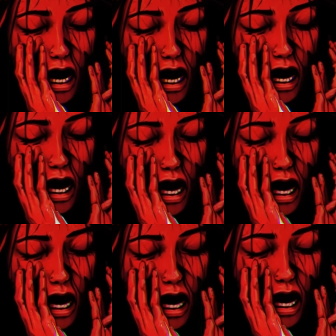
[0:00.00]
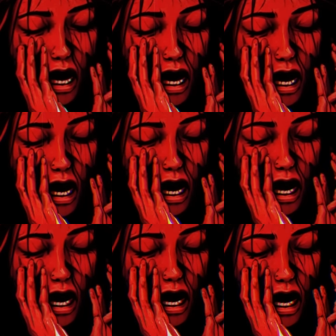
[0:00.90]
It was silent.
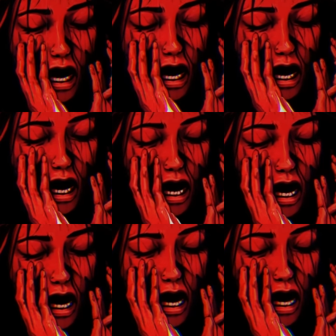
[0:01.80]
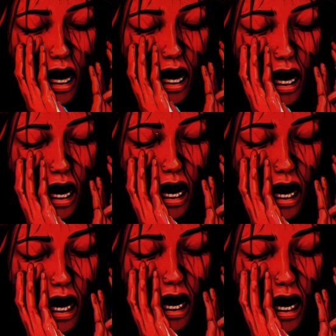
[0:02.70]
The smell of
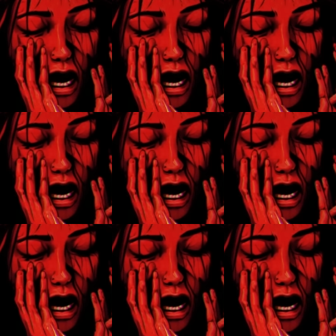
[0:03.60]
rot